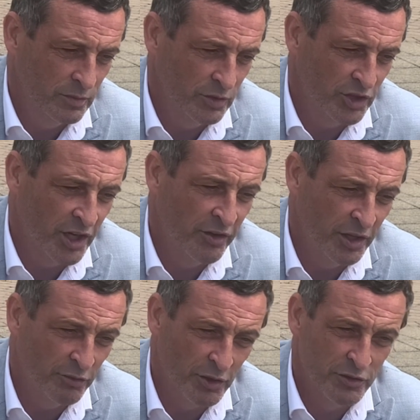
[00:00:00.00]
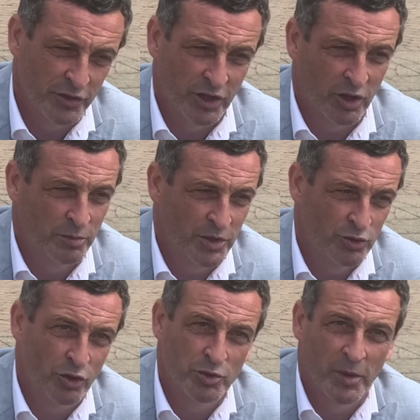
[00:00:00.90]
generated funds for the club, to
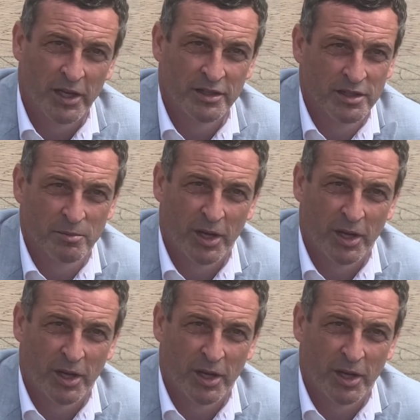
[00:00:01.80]
Josh Madgers and